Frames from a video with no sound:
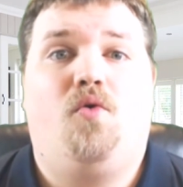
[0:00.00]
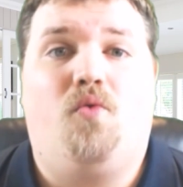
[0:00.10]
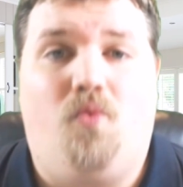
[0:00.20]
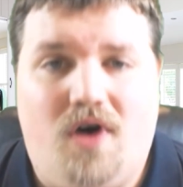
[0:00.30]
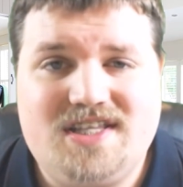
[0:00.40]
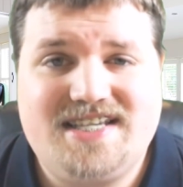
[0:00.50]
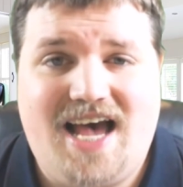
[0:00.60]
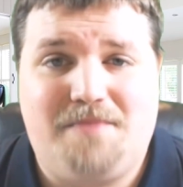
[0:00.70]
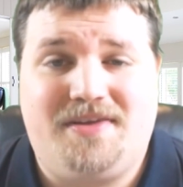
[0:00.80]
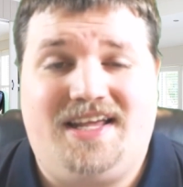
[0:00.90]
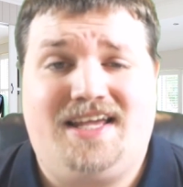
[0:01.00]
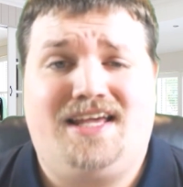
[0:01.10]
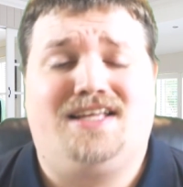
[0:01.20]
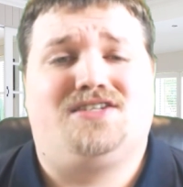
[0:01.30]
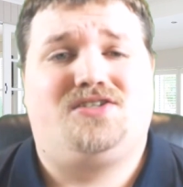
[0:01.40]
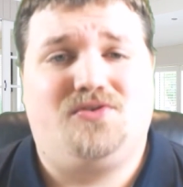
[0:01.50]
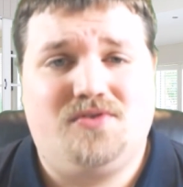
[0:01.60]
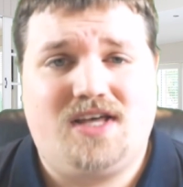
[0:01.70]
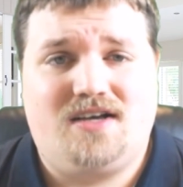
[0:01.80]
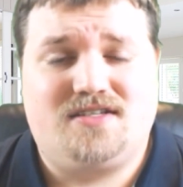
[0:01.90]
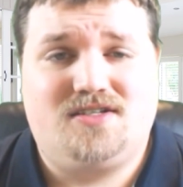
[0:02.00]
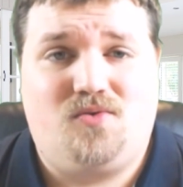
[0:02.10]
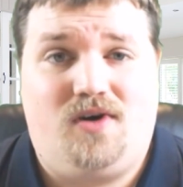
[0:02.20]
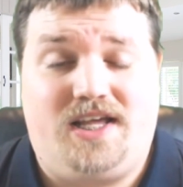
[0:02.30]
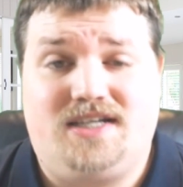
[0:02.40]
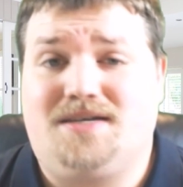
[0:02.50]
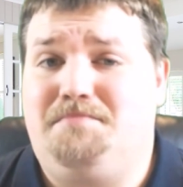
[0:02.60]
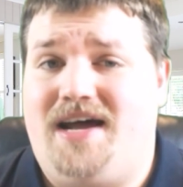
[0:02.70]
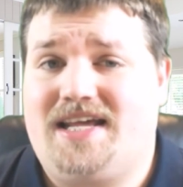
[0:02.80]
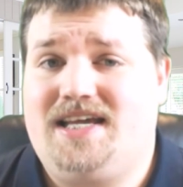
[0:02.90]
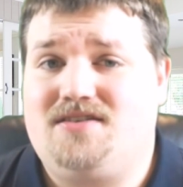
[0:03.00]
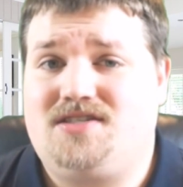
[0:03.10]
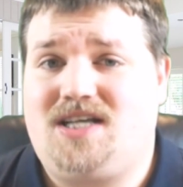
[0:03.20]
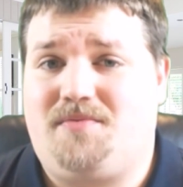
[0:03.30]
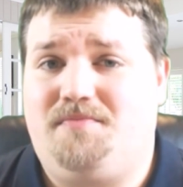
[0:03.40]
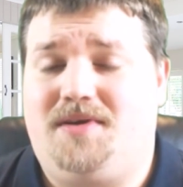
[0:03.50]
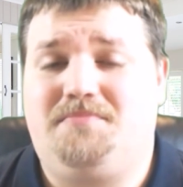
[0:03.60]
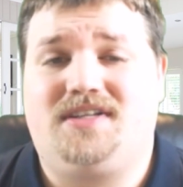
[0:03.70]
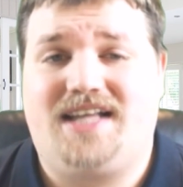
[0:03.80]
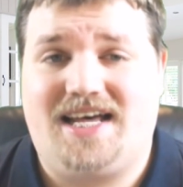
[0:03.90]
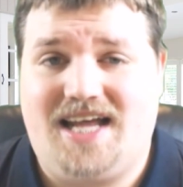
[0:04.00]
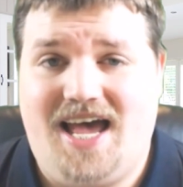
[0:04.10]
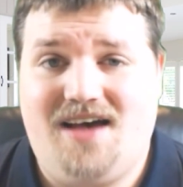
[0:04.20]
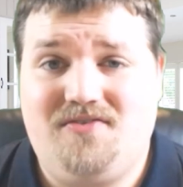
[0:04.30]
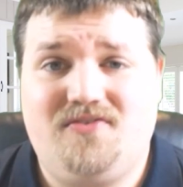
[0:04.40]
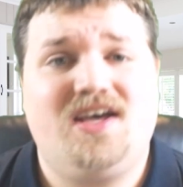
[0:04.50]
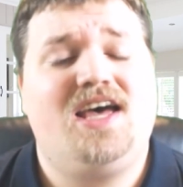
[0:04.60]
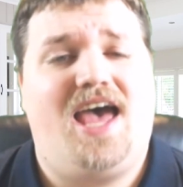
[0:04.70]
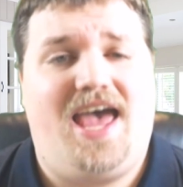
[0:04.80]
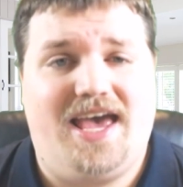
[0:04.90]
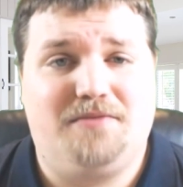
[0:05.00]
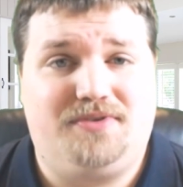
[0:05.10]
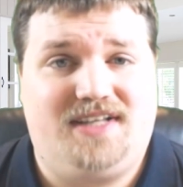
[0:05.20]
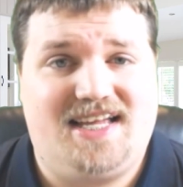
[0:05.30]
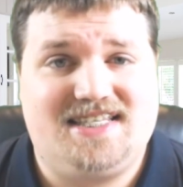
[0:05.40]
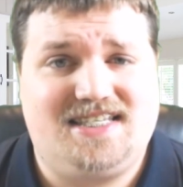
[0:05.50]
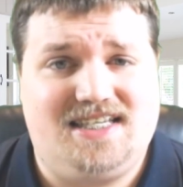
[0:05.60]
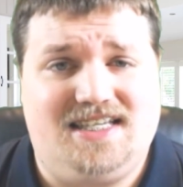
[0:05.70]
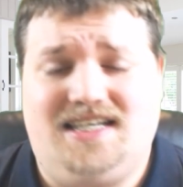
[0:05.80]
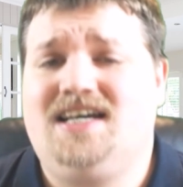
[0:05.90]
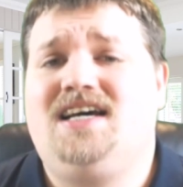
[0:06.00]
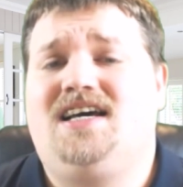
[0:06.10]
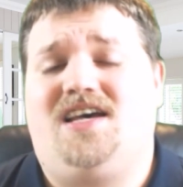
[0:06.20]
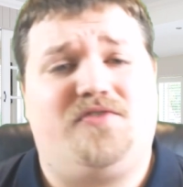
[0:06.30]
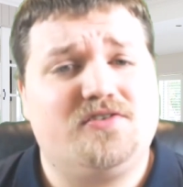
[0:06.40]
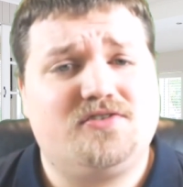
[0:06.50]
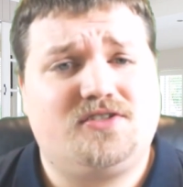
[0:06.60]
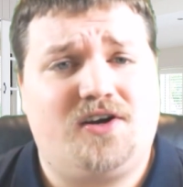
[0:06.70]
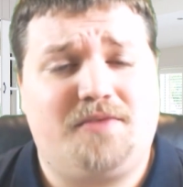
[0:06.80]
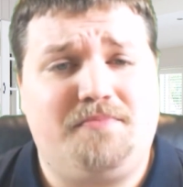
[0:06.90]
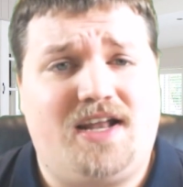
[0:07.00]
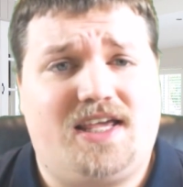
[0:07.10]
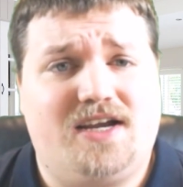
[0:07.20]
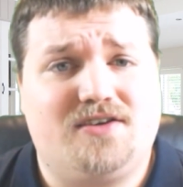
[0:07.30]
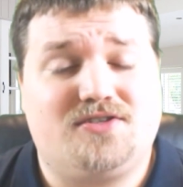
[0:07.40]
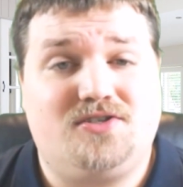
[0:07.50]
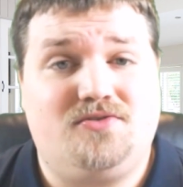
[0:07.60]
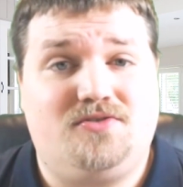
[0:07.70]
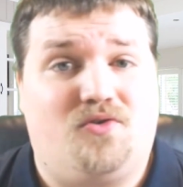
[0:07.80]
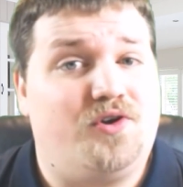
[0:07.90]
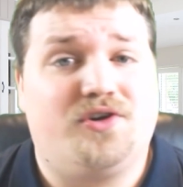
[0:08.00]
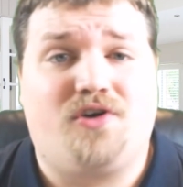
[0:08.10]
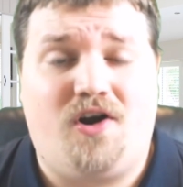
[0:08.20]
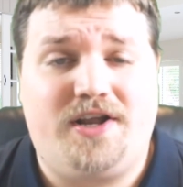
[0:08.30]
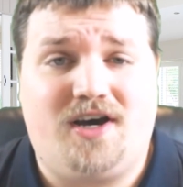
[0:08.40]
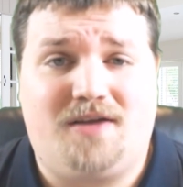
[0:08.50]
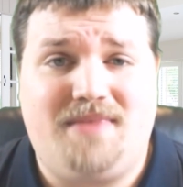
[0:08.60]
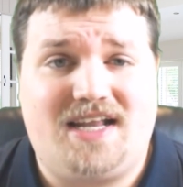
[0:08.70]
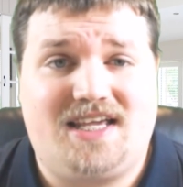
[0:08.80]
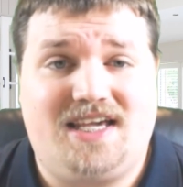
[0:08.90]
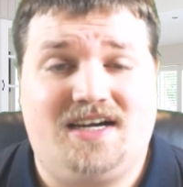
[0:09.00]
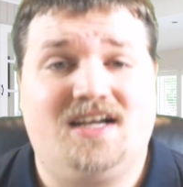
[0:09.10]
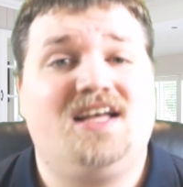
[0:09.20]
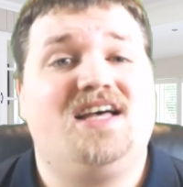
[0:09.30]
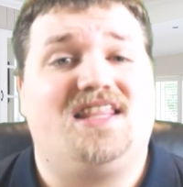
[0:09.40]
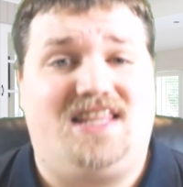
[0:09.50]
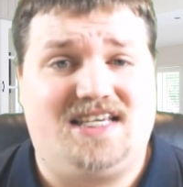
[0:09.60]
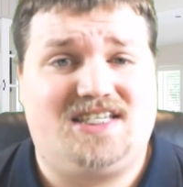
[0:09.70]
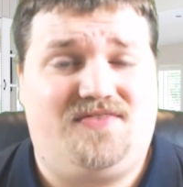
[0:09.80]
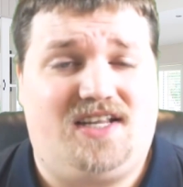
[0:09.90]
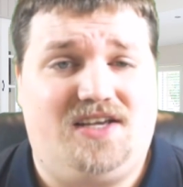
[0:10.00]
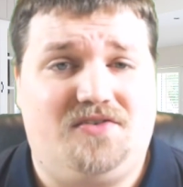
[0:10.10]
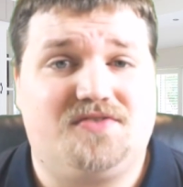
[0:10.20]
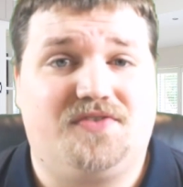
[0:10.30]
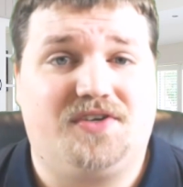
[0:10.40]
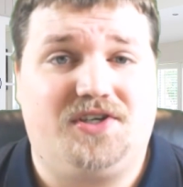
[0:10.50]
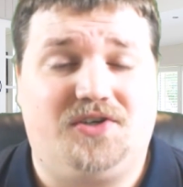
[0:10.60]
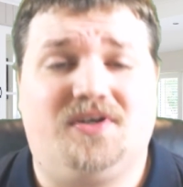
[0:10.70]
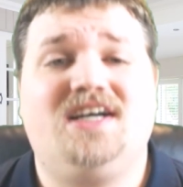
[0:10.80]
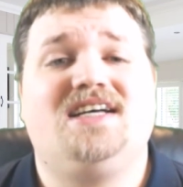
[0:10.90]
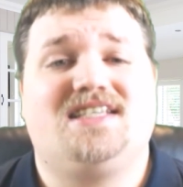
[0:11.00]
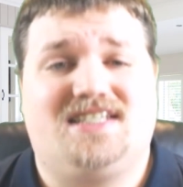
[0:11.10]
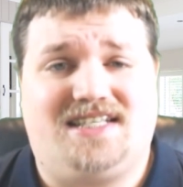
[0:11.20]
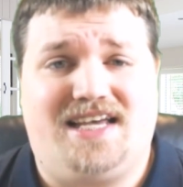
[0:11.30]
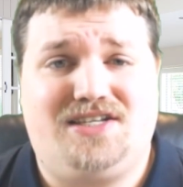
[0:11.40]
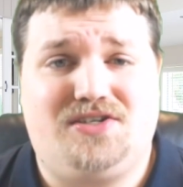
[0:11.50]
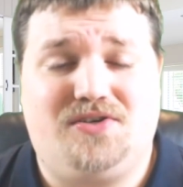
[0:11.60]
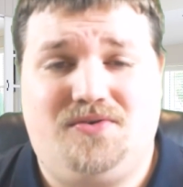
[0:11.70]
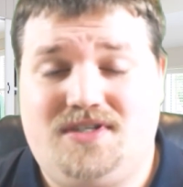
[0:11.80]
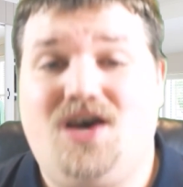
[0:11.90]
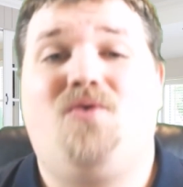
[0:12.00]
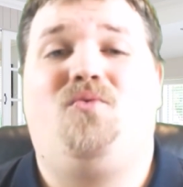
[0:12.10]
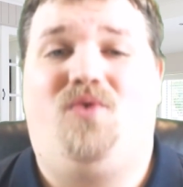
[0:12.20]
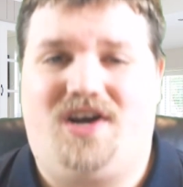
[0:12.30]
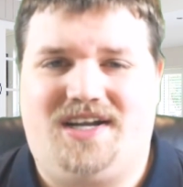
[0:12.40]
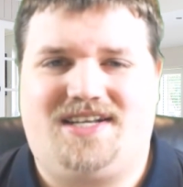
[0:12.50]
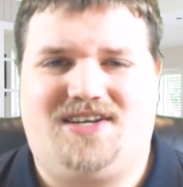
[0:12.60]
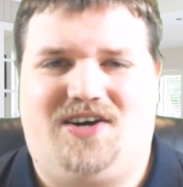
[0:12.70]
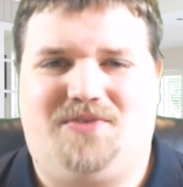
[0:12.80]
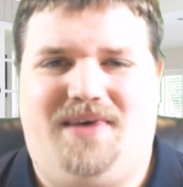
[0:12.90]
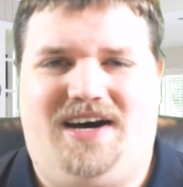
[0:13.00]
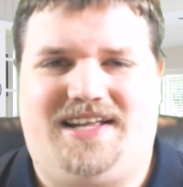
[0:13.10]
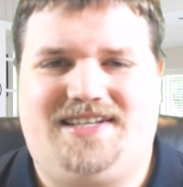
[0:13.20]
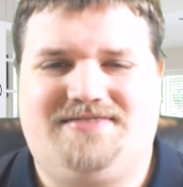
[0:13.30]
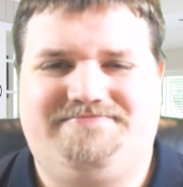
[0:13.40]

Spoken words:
What's happening in 2020 to Medicare Supplement Plan F and Plan C? If you're starting Medicare soon or you're already on Medicare, this video is for you. Stay tuned. We're going to talk about it.